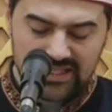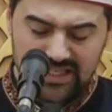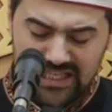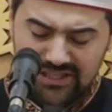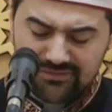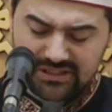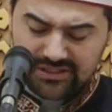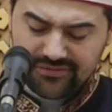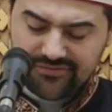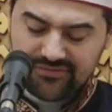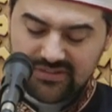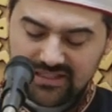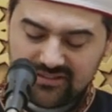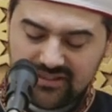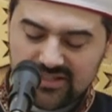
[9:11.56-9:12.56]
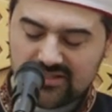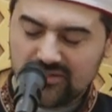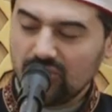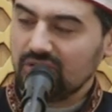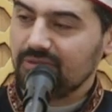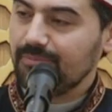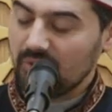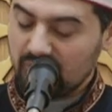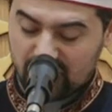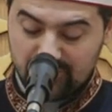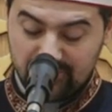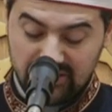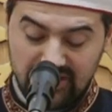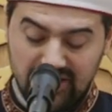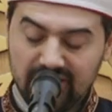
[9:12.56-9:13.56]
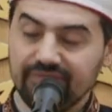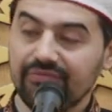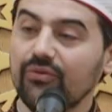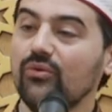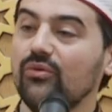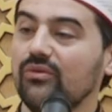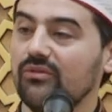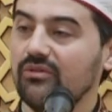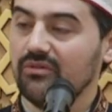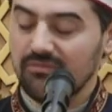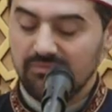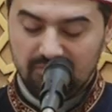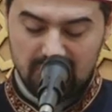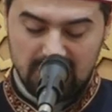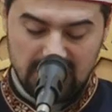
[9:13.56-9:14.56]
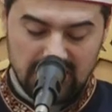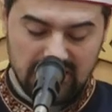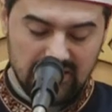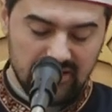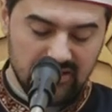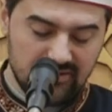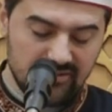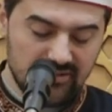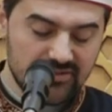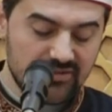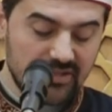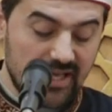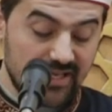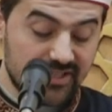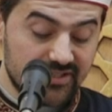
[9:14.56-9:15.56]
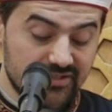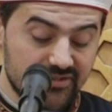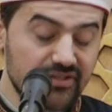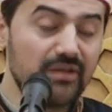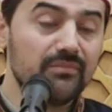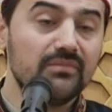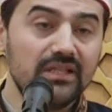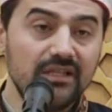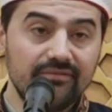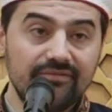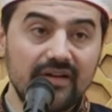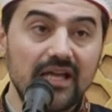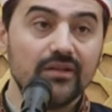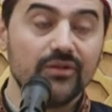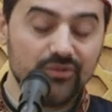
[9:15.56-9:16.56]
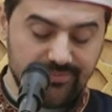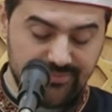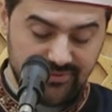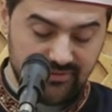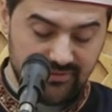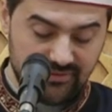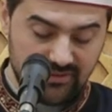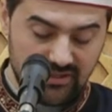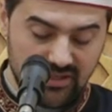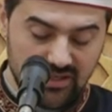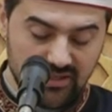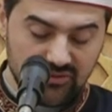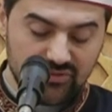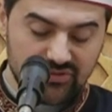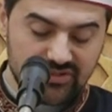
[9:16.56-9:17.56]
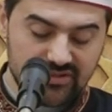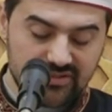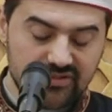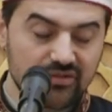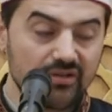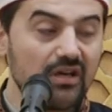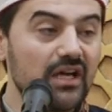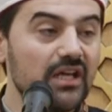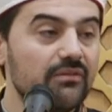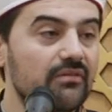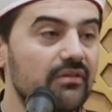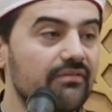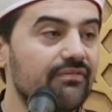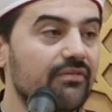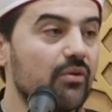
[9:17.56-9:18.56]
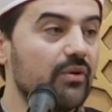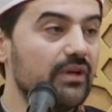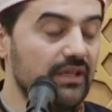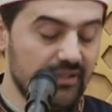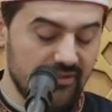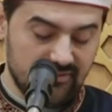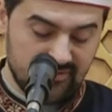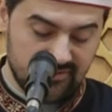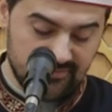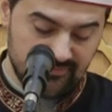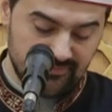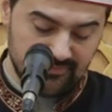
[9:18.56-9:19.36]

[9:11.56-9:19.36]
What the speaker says: Even if that is not possible in full, it is extremely valuable to strive for it.